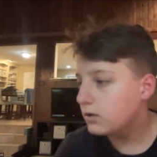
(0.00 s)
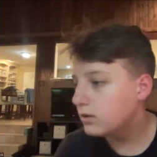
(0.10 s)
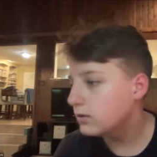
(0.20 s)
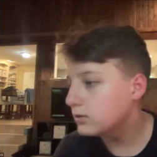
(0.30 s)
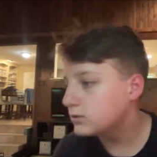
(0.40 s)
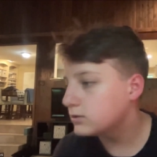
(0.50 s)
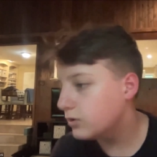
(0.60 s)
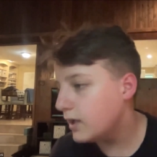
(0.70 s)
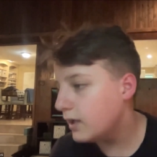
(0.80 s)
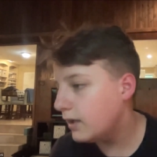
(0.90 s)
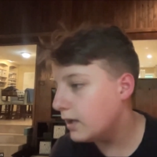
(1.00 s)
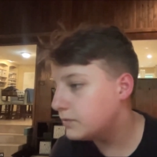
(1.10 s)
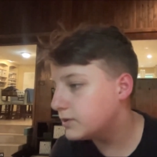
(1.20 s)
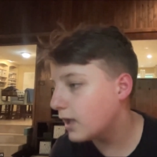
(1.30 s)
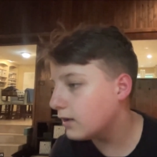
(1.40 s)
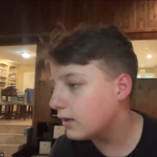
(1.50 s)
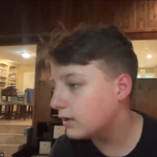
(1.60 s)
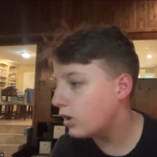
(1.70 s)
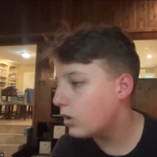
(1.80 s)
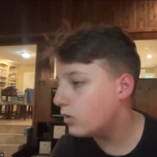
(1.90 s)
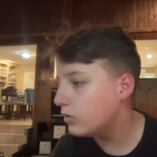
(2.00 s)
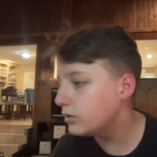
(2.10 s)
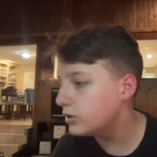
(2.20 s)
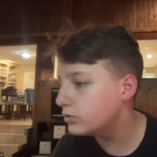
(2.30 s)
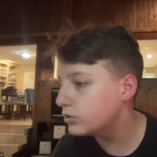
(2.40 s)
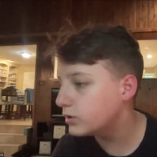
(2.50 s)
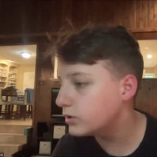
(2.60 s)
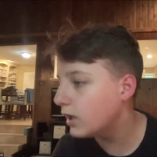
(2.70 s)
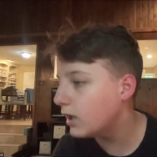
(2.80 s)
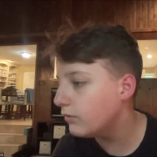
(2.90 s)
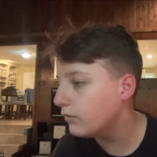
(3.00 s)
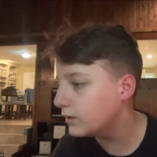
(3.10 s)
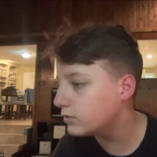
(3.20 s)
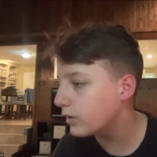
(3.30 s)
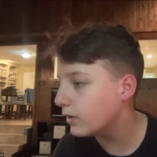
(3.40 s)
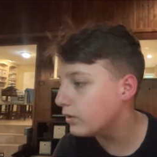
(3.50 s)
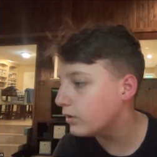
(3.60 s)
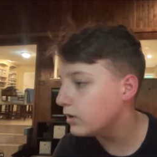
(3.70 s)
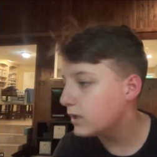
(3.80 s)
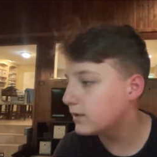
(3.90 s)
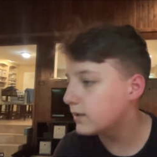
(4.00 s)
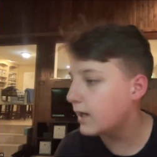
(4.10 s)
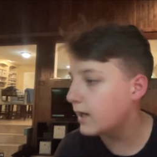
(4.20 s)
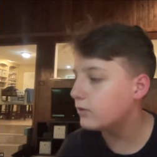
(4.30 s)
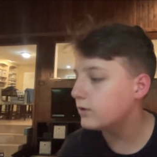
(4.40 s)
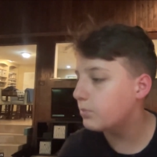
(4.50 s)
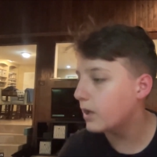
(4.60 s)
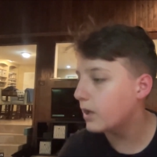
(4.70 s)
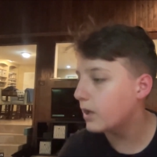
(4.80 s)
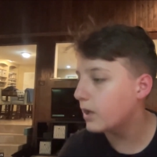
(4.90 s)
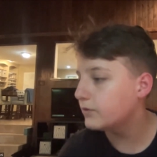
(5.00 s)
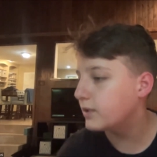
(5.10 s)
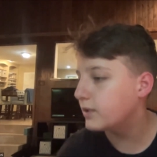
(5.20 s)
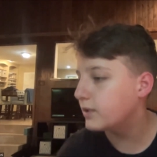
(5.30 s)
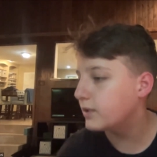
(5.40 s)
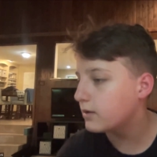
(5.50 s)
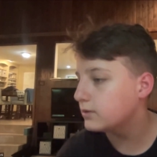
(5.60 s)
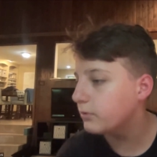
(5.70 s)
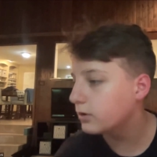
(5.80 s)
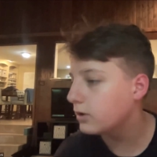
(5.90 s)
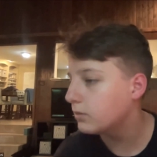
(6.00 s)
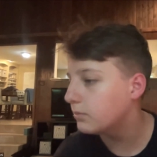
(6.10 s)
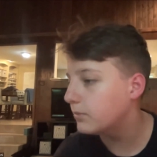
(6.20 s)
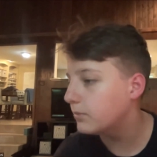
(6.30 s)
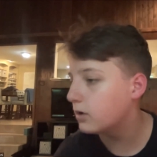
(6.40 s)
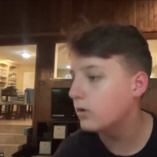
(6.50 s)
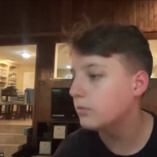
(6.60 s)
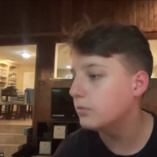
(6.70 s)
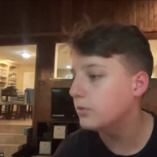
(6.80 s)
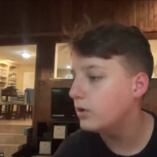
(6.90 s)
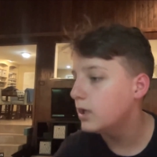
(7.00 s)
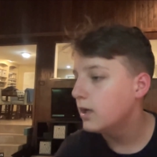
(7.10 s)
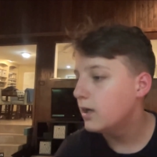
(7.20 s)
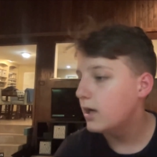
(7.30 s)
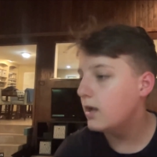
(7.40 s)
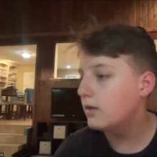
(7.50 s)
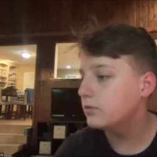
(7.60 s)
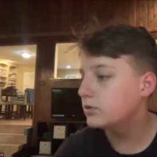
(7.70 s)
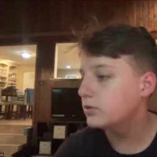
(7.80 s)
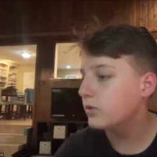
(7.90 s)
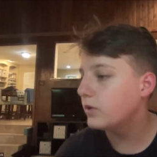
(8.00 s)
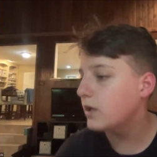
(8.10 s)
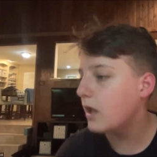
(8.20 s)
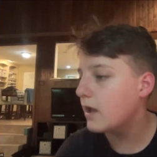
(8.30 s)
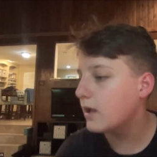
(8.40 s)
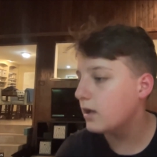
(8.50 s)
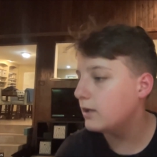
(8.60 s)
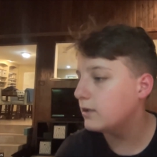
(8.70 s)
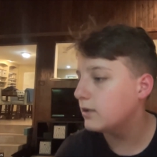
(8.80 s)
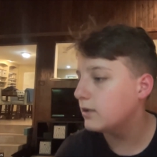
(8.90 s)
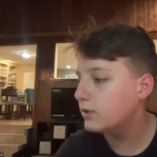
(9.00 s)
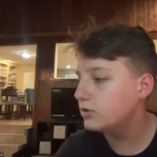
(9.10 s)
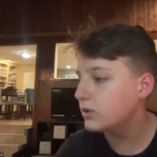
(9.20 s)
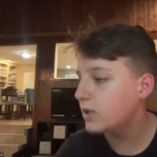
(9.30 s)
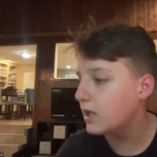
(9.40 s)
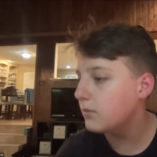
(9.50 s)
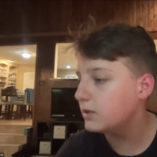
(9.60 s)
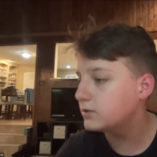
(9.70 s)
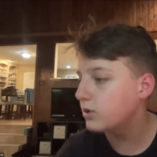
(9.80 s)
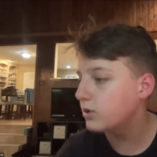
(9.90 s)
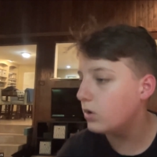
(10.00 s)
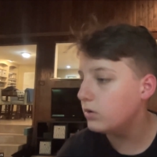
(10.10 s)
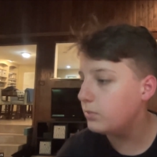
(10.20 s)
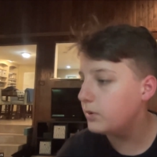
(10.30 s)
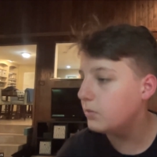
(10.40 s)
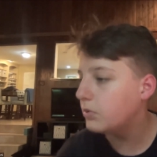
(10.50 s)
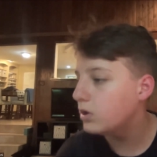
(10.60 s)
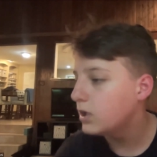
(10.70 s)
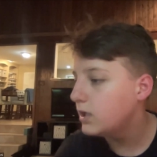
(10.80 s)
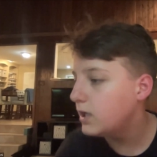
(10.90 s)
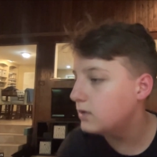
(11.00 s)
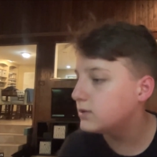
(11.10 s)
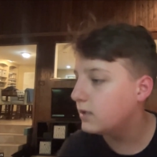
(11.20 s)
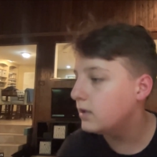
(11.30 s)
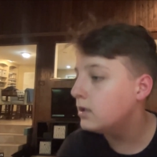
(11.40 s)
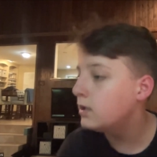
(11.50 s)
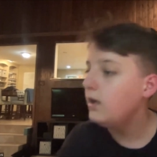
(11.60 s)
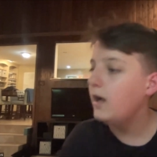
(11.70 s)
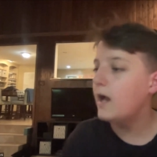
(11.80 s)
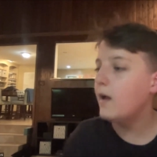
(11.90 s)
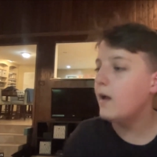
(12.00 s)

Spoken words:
So Ahab sent unto all the children of Israel and gathered the prophets together unto Mount Carmel. Verse 21. And Elijah came unto all the people and said,